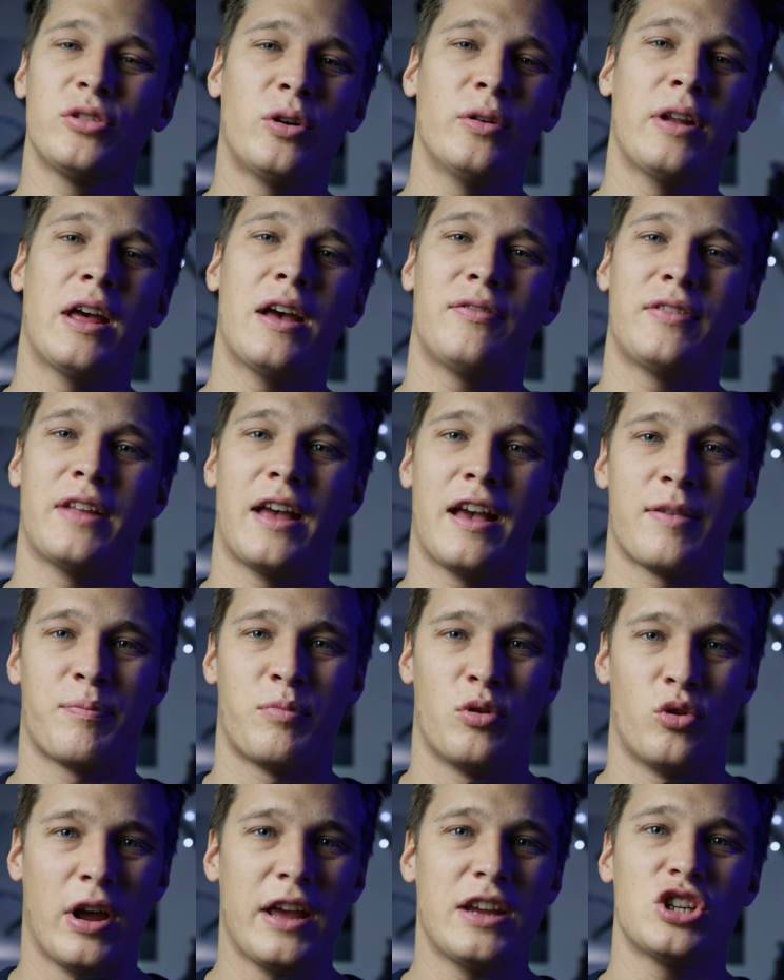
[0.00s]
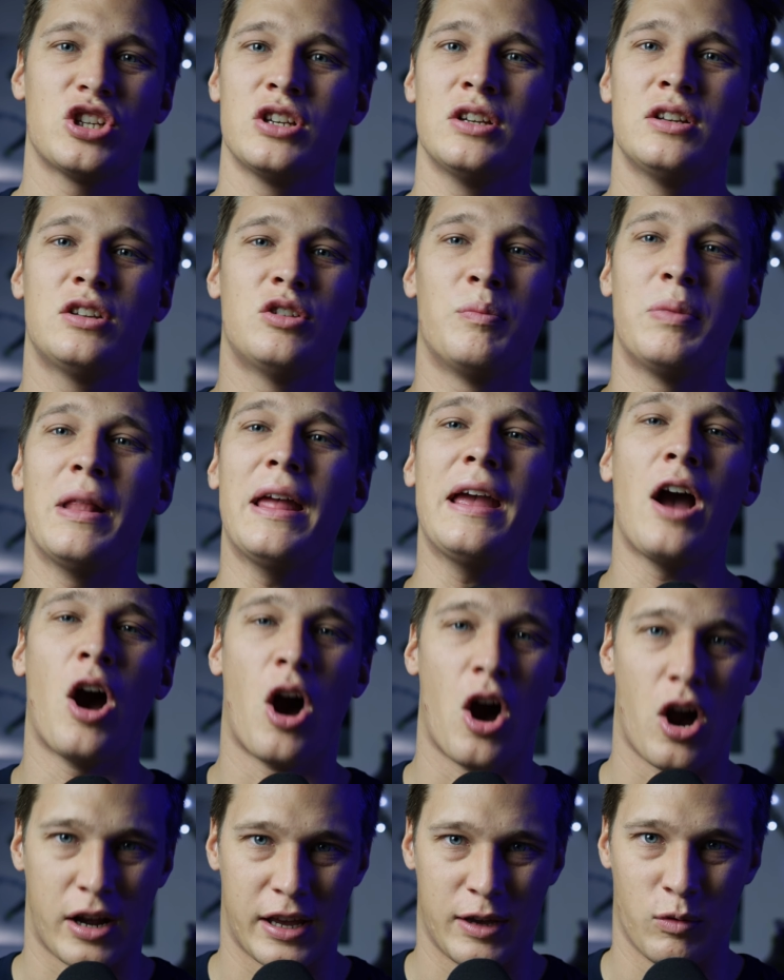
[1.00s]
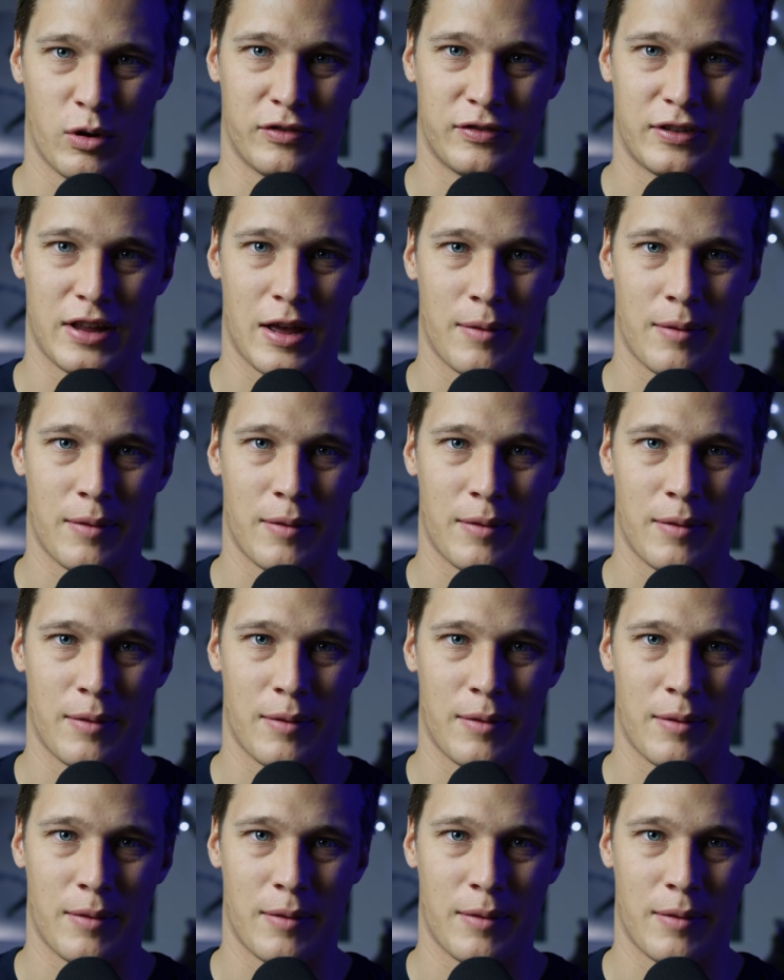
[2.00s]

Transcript: don't have the aspiration to play hockey with